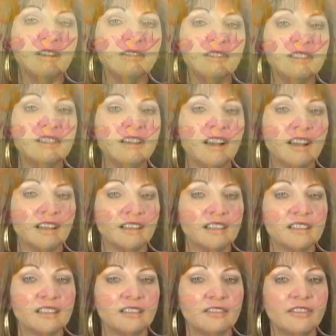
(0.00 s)
of the
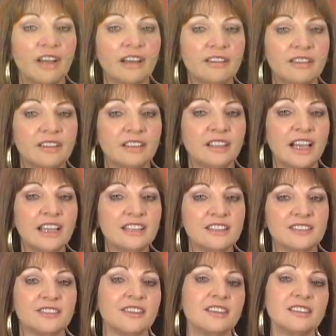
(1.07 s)
darkness and found their light
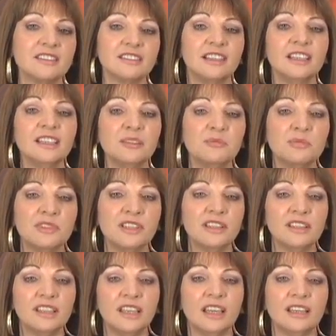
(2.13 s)
source and can
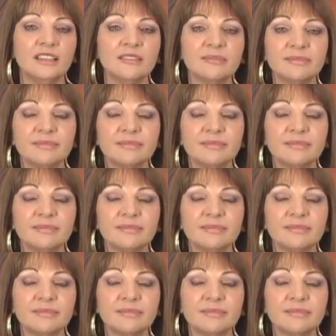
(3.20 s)
breathe again.